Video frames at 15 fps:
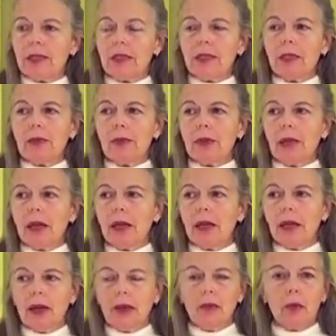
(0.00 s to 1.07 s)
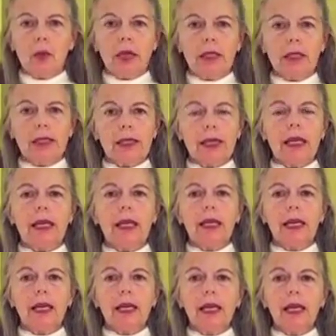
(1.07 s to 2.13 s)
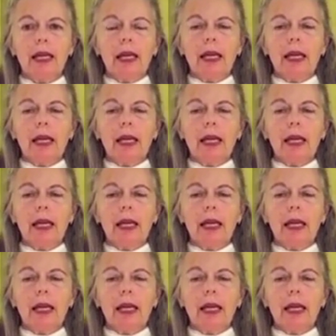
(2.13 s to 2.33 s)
display of what's here,